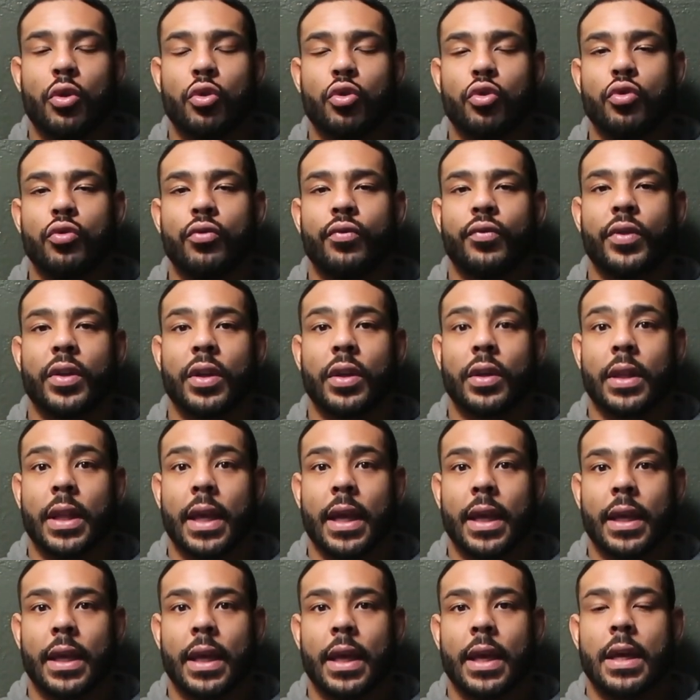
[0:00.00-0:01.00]
You feel
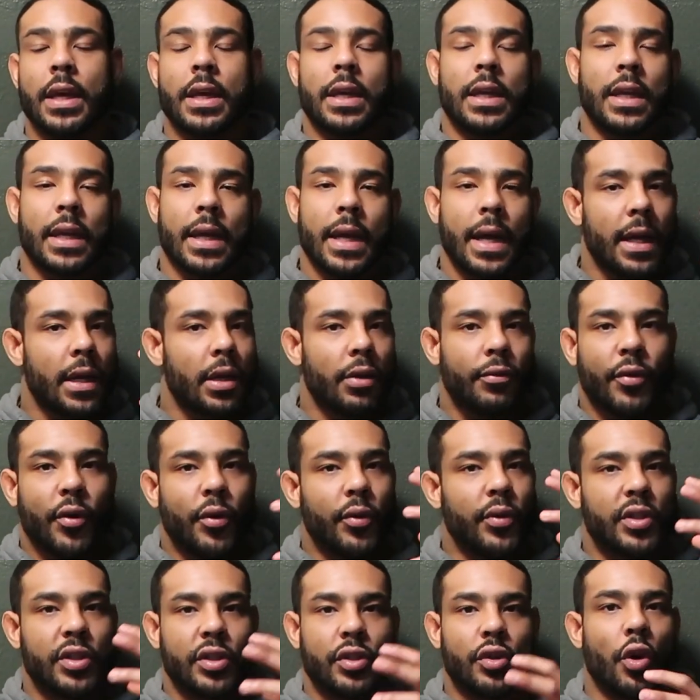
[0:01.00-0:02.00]
like, and kind of
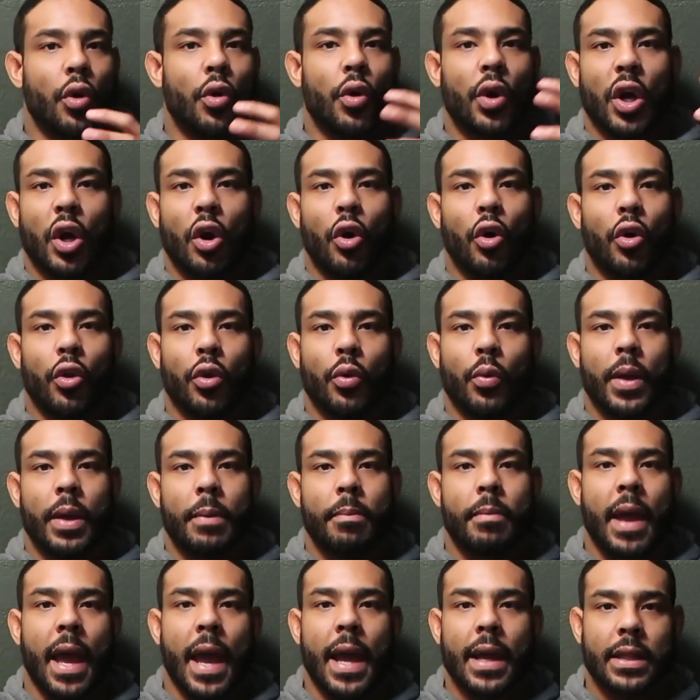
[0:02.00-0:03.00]
always going all the way
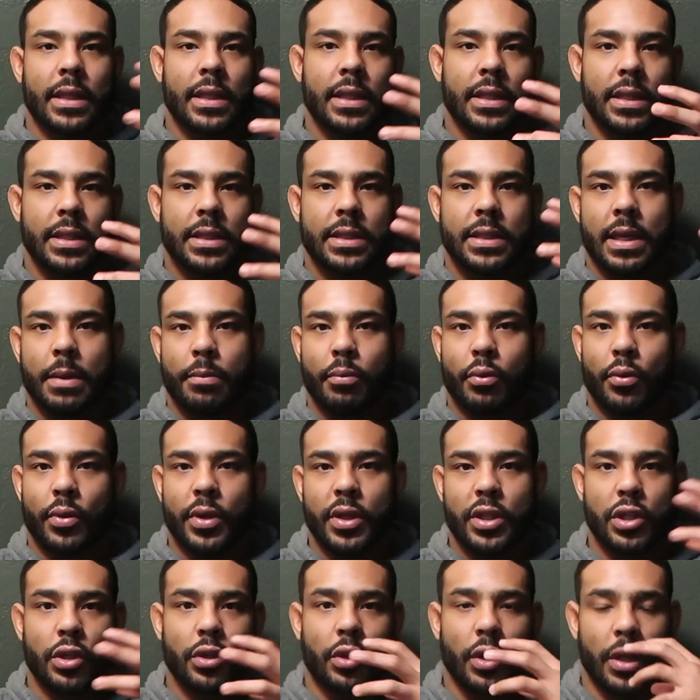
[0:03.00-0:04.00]
back to this
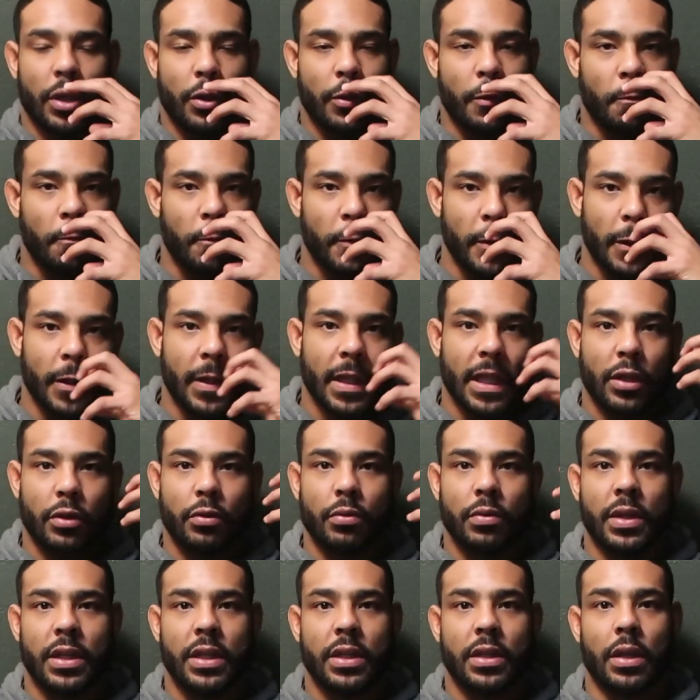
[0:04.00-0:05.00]
separation, like you feel like
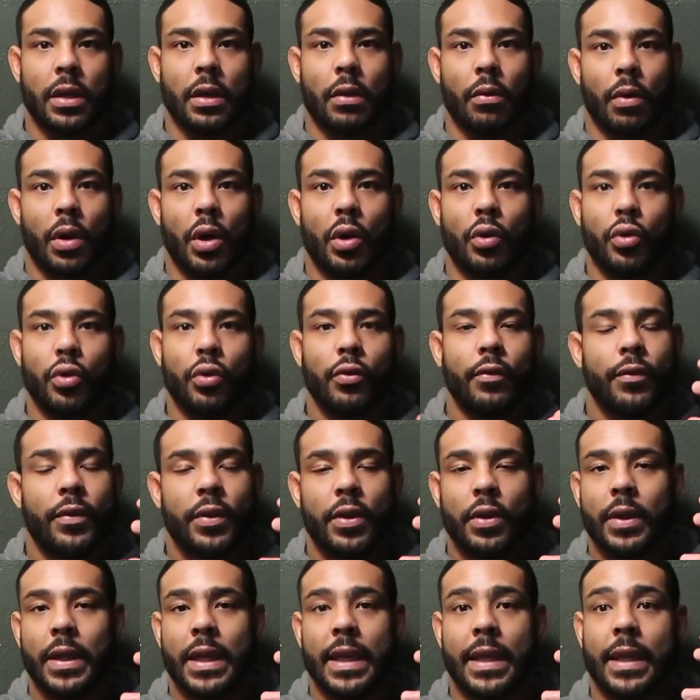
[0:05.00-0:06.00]
you need to grow. You
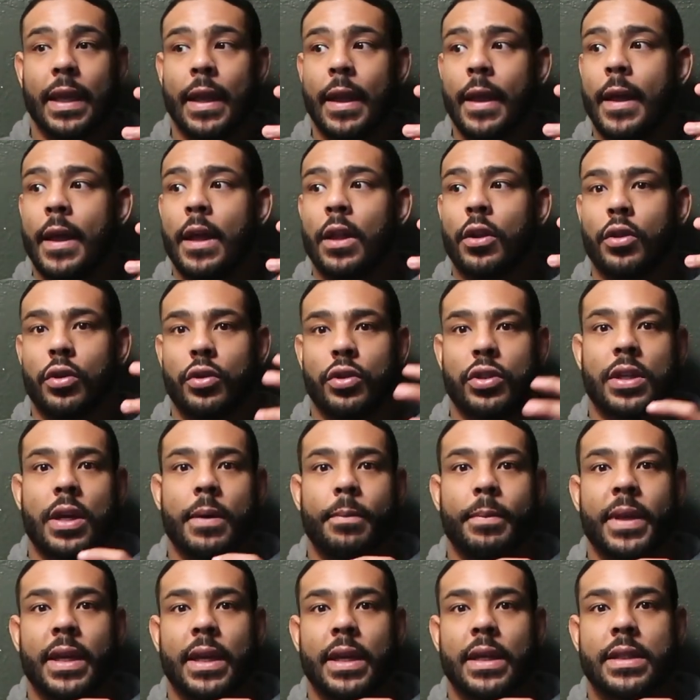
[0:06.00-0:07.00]
feel like there's
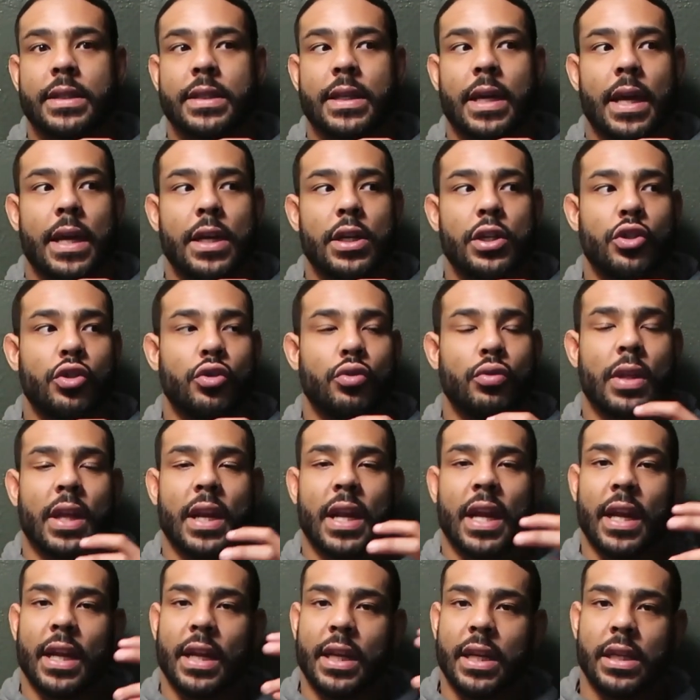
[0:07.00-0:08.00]
something inside you
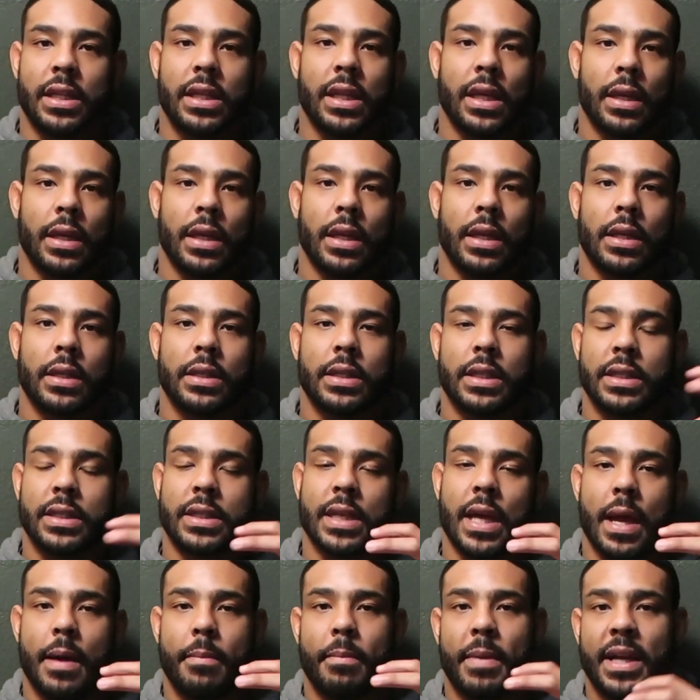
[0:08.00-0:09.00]
that I need to,
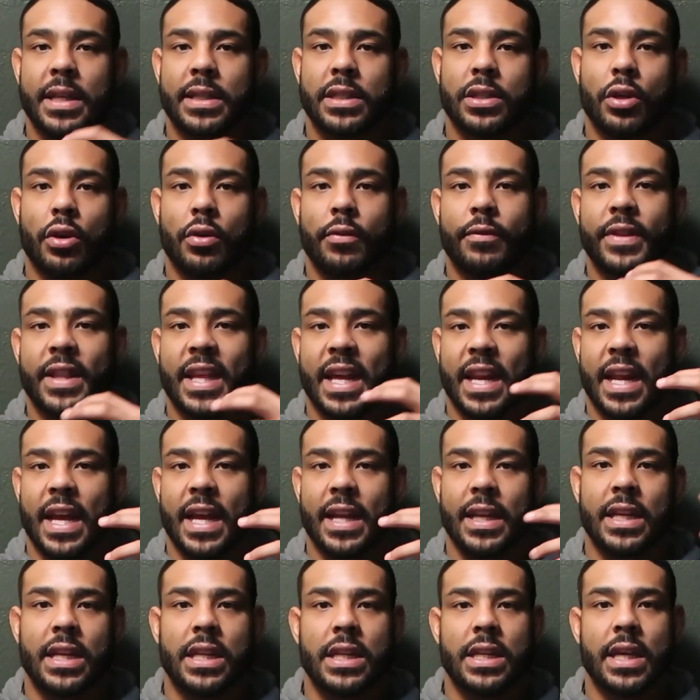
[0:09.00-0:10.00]
inside myself, that
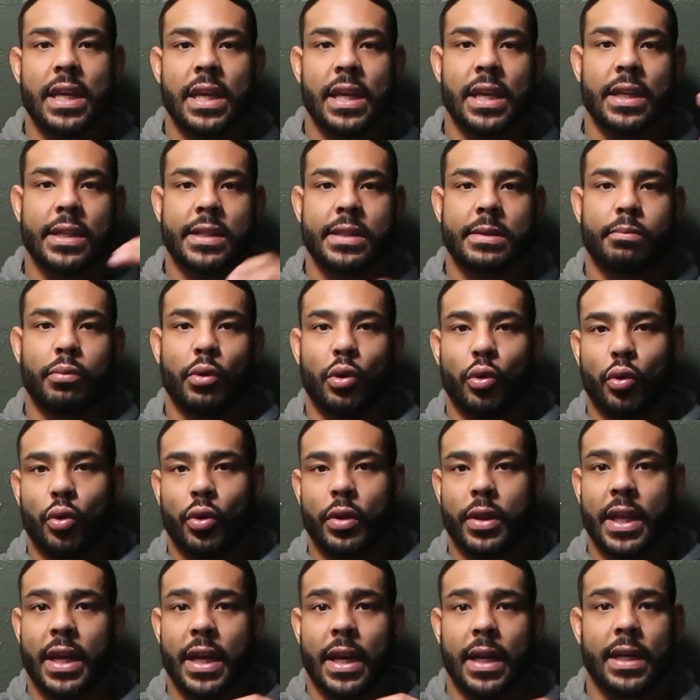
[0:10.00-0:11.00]
I need to
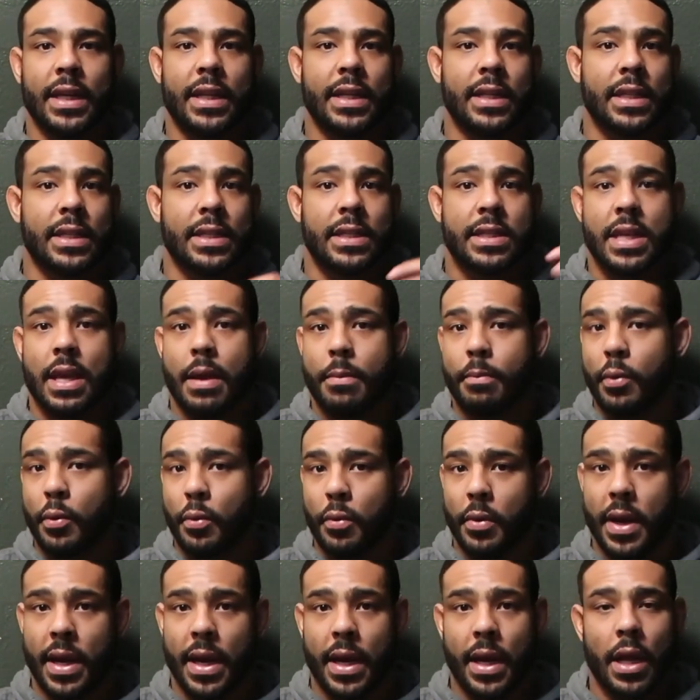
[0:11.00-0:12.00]
explore, that I need to
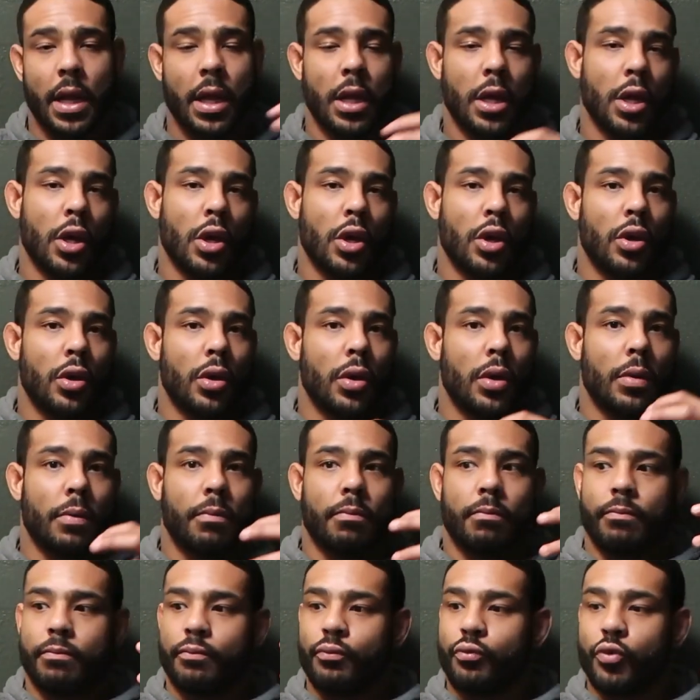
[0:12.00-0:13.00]
separate
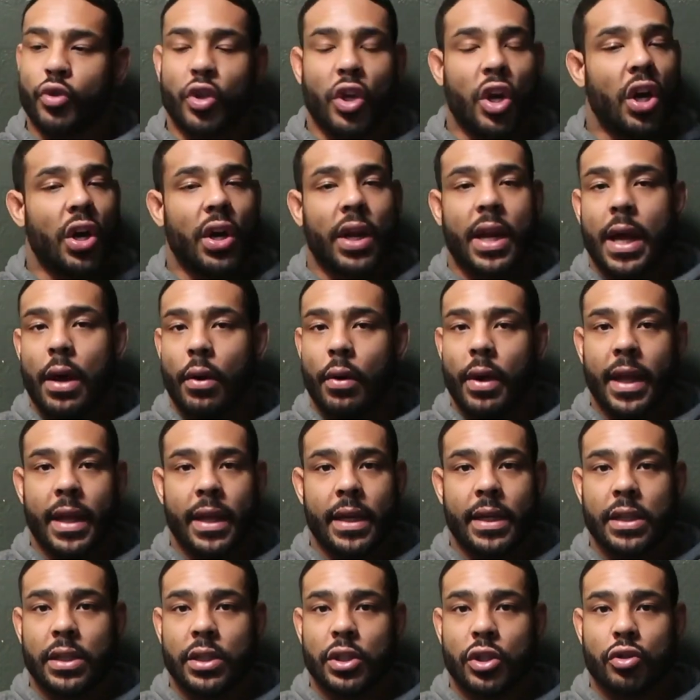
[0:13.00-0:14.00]
cut out
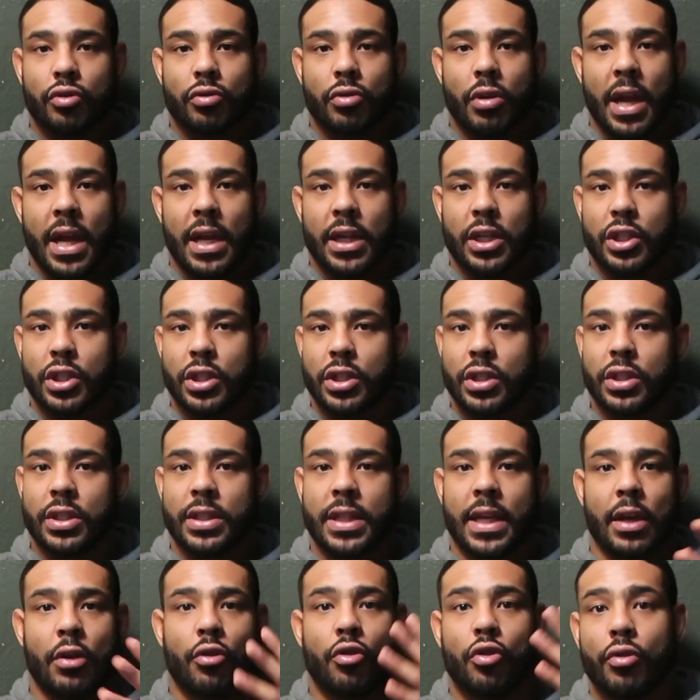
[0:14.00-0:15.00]
any distractions
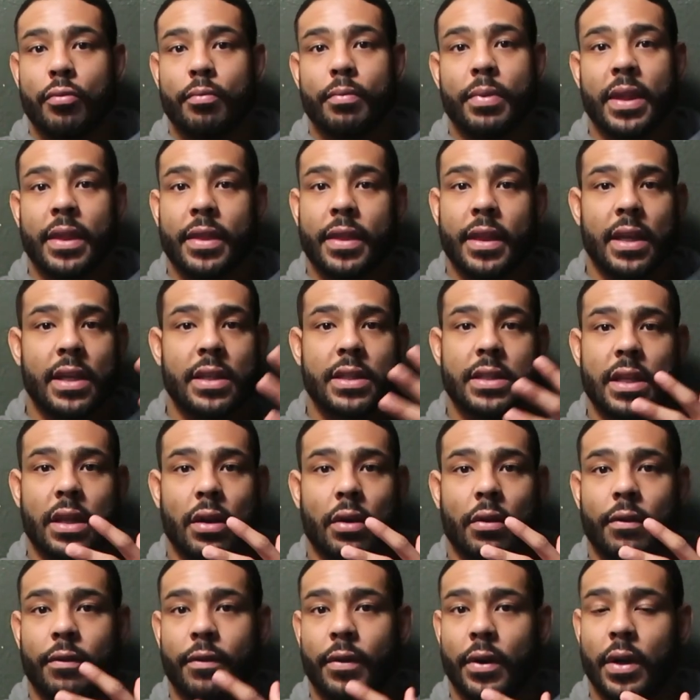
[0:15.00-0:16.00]
that could be things
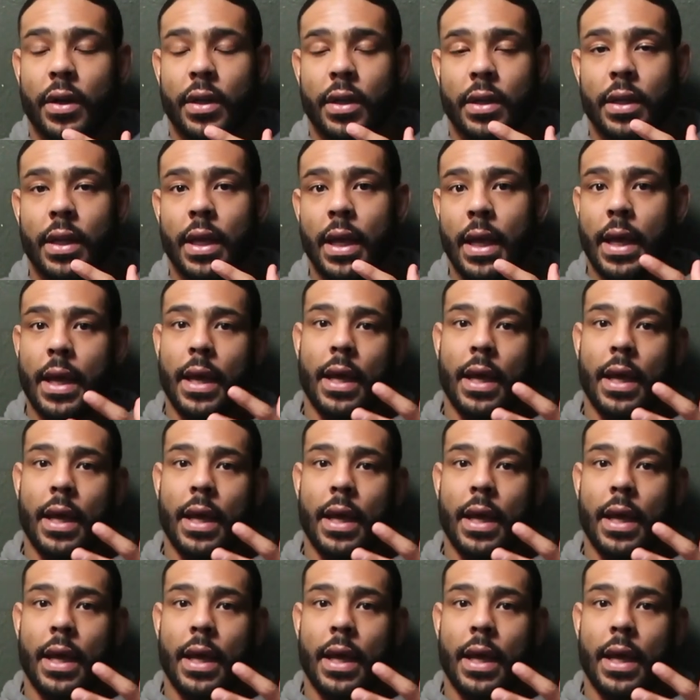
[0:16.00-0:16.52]
that are fun.